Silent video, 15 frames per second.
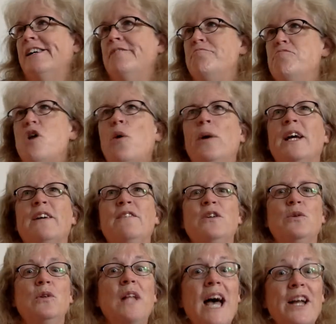knowing a
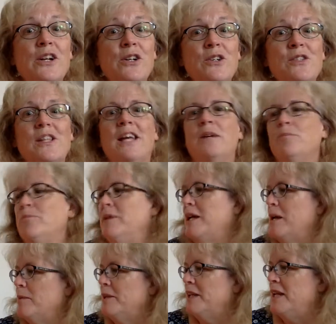few letters, like
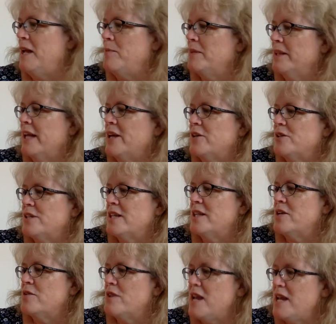being able to name the letters in
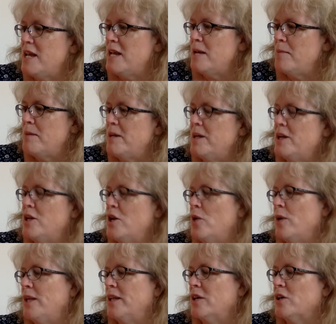their name,
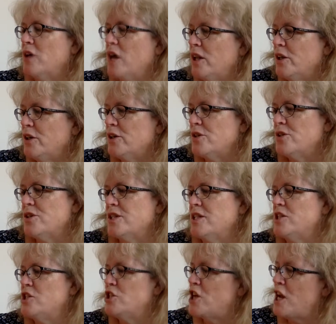knowing their colors
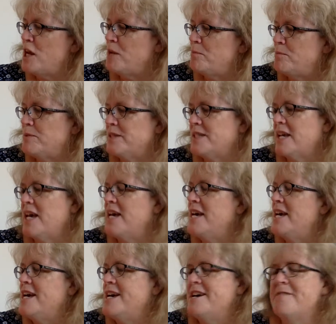and shapes.
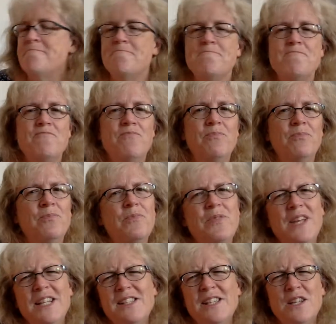
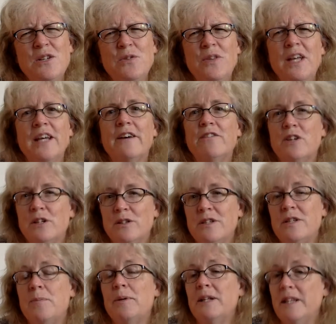Things that you'd think of are
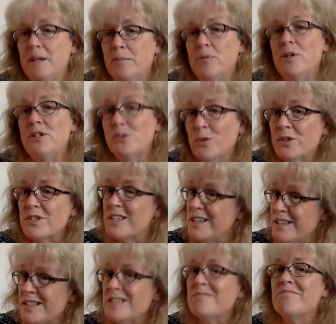typically preschool
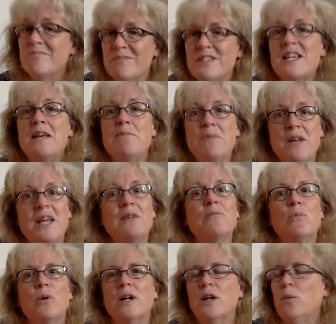skills, same thing.
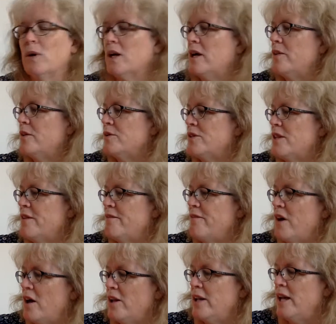We're going to work on those in the
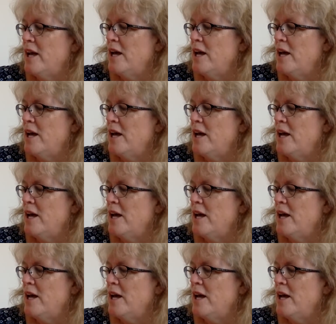fall,